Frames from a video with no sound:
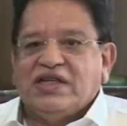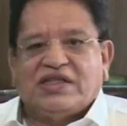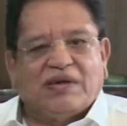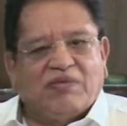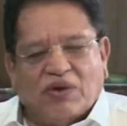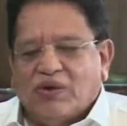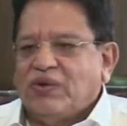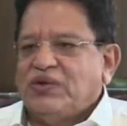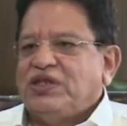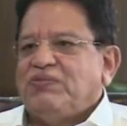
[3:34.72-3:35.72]
system.
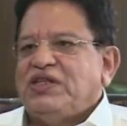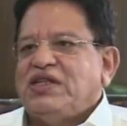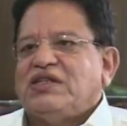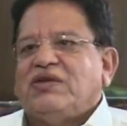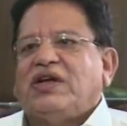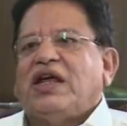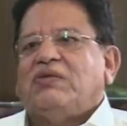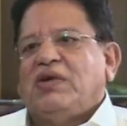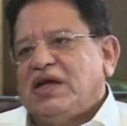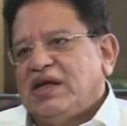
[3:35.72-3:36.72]
No, CPC is not
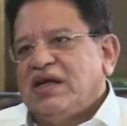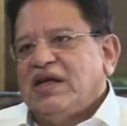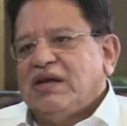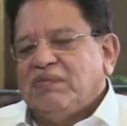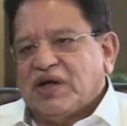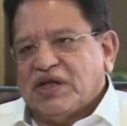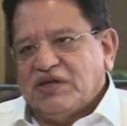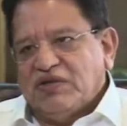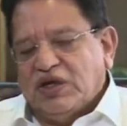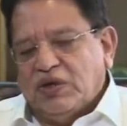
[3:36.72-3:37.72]
that way. Because
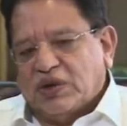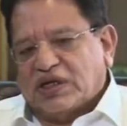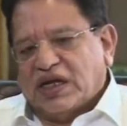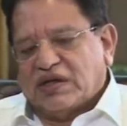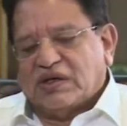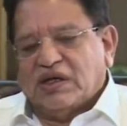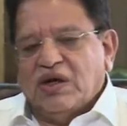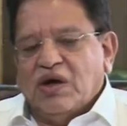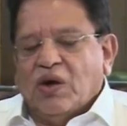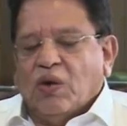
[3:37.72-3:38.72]
if you look at
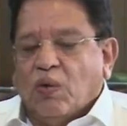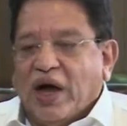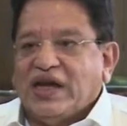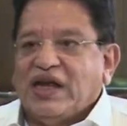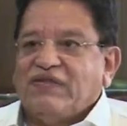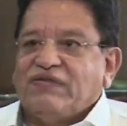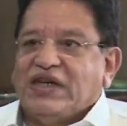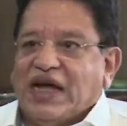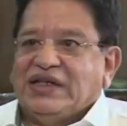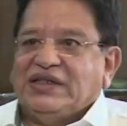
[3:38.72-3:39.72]
what they have
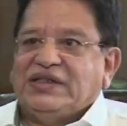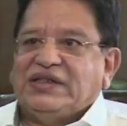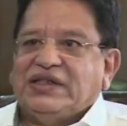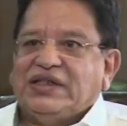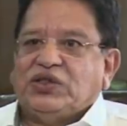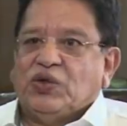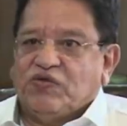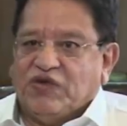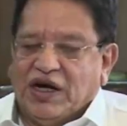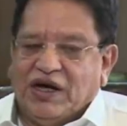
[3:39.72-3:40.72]
done so
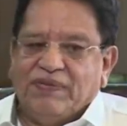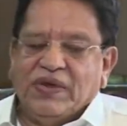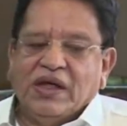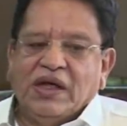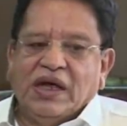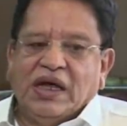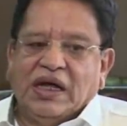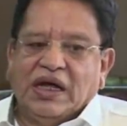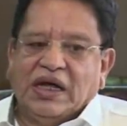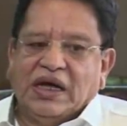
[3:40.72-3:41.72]
far
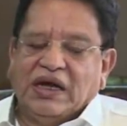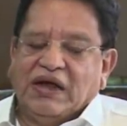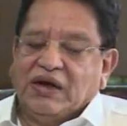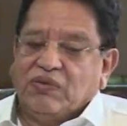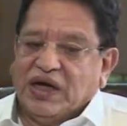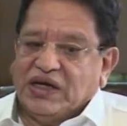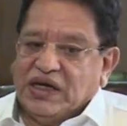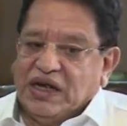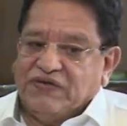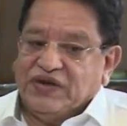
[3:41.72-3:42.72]
uh, they, and
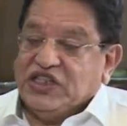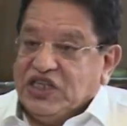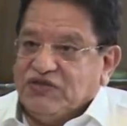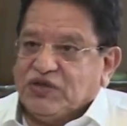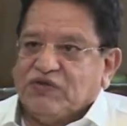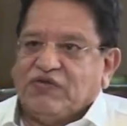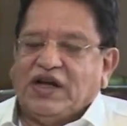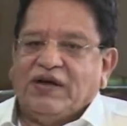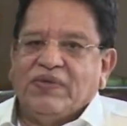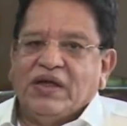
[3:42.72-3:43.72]
what they've achieved so
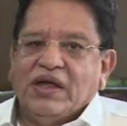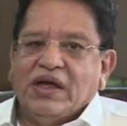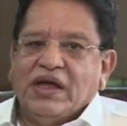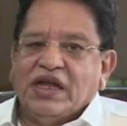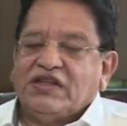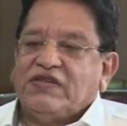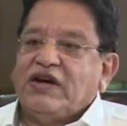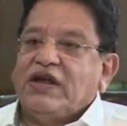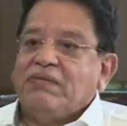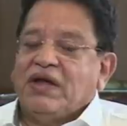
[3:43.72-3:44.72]
far is
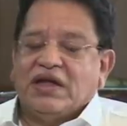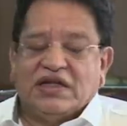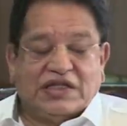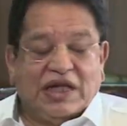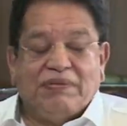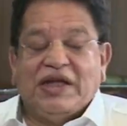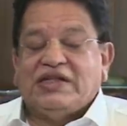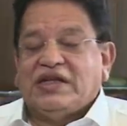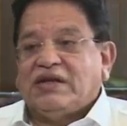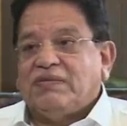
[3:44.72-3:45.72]
very um,
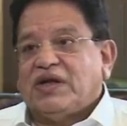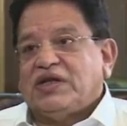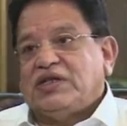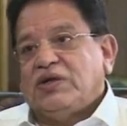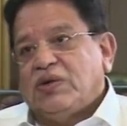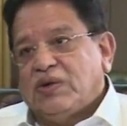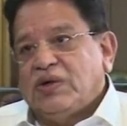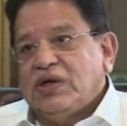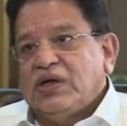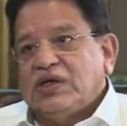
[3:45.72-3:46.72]
amazing because you know
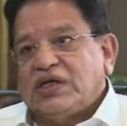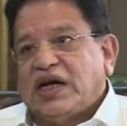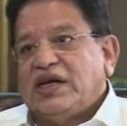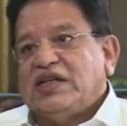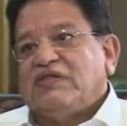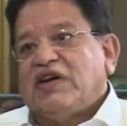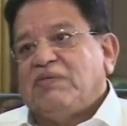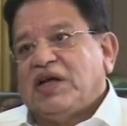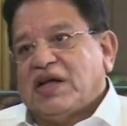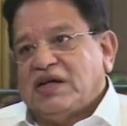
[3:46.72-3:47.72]
China is a very
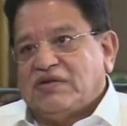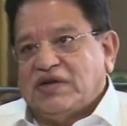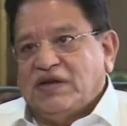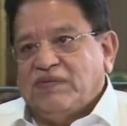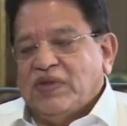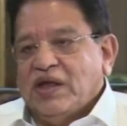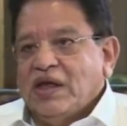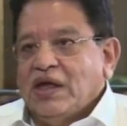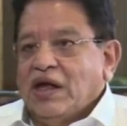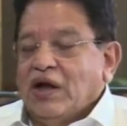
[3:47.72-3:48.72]
big country.
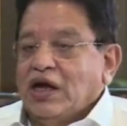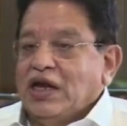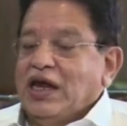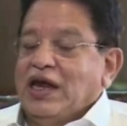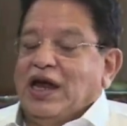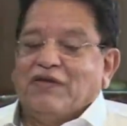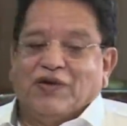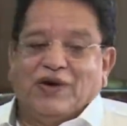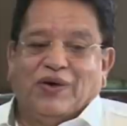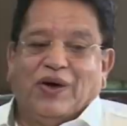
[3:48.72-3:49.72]
They have
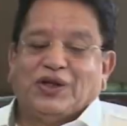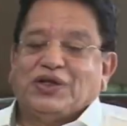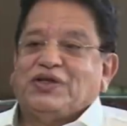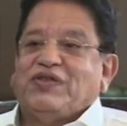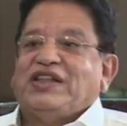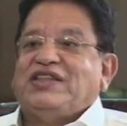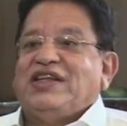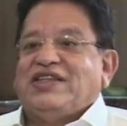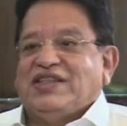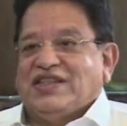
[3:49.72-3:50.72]
all, all sorts of
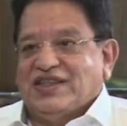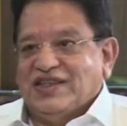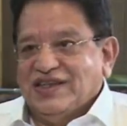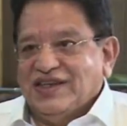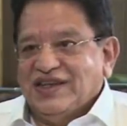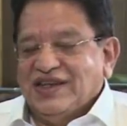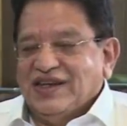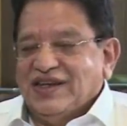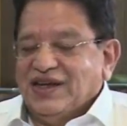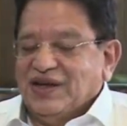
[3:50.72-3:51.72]
ethnicity.
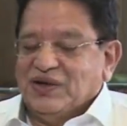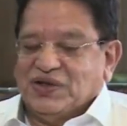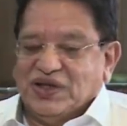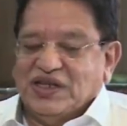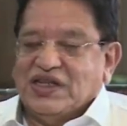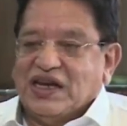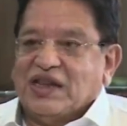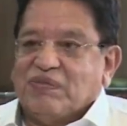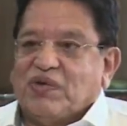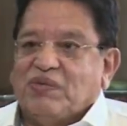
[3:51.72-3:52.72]
You know, so this is
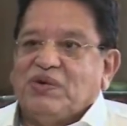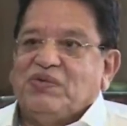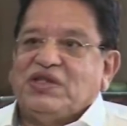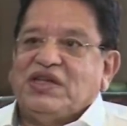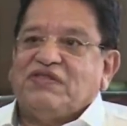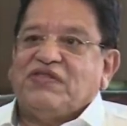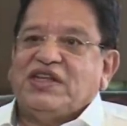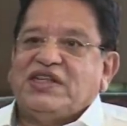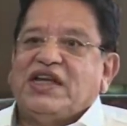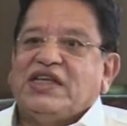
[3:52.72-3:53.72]
another problem which they are
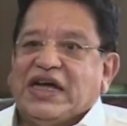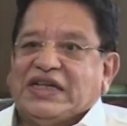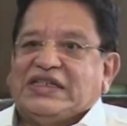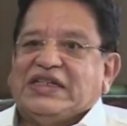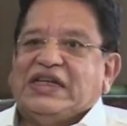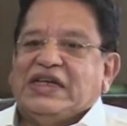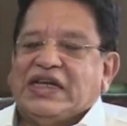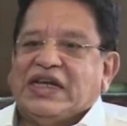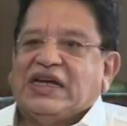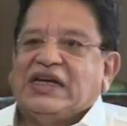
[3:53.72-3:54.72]
facing, and yet they
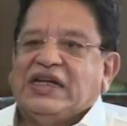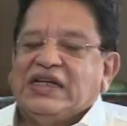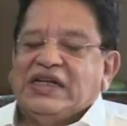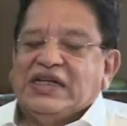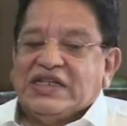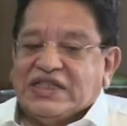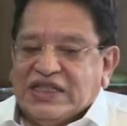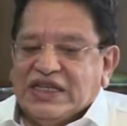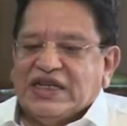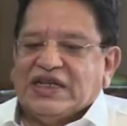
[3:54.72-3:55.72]
can
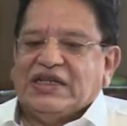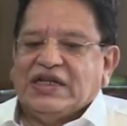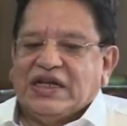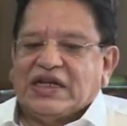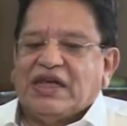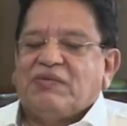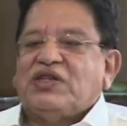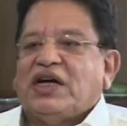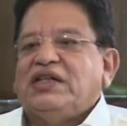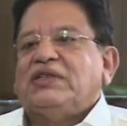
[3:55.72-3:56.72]
still uh, keep
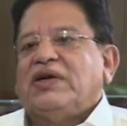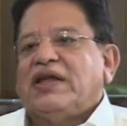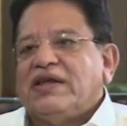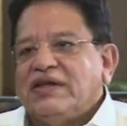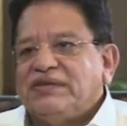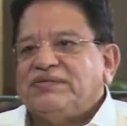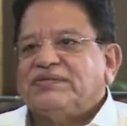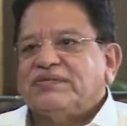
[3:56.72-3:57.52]
China together.